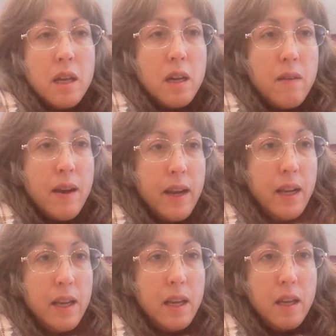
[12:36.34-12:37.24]
All
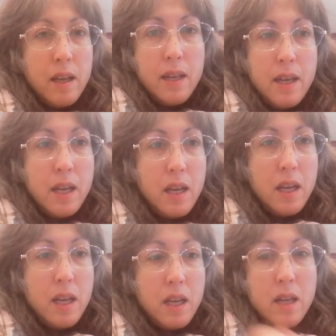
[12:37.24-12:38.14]
right, it
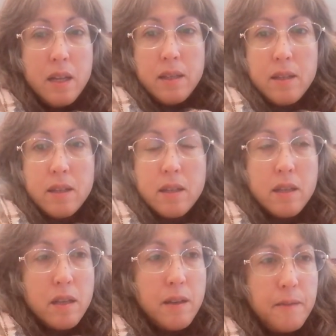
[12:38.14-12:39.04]

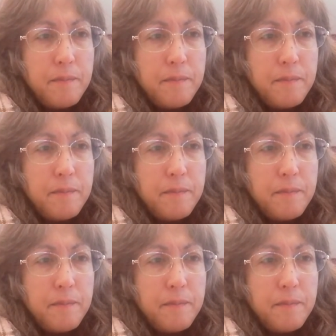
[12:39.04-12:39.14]
is